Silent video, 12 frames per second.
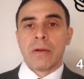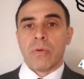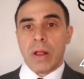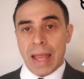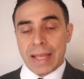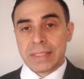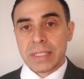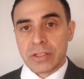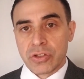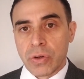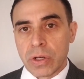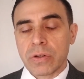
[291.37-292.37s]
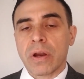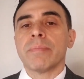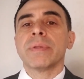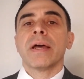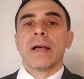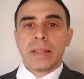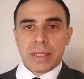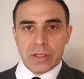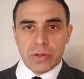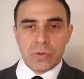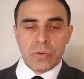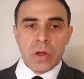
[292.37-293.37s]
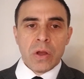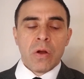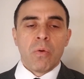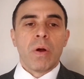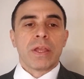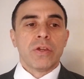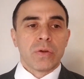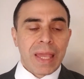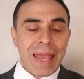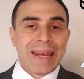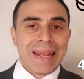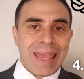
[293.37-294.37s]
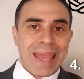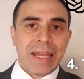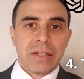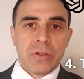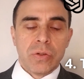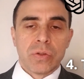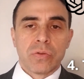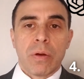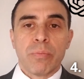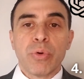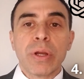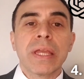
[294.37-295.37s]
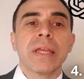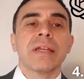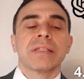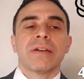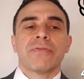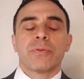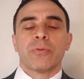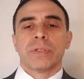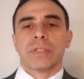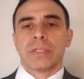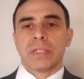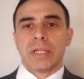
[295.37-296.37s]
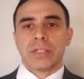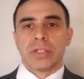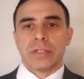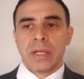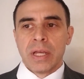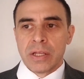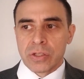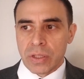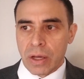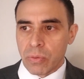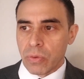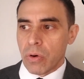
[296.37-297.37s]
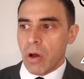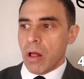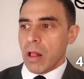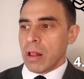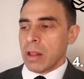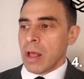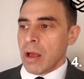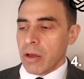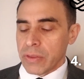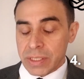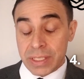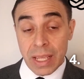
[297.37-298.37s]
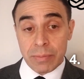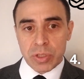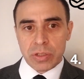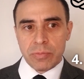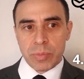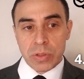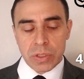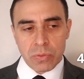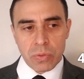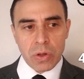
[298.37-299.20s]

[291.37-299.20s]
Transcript: Well, as the instructor, I'm telling you what you can and can't do. So I'm bringing it to everyone's attention so that we're all on the same sheet of music.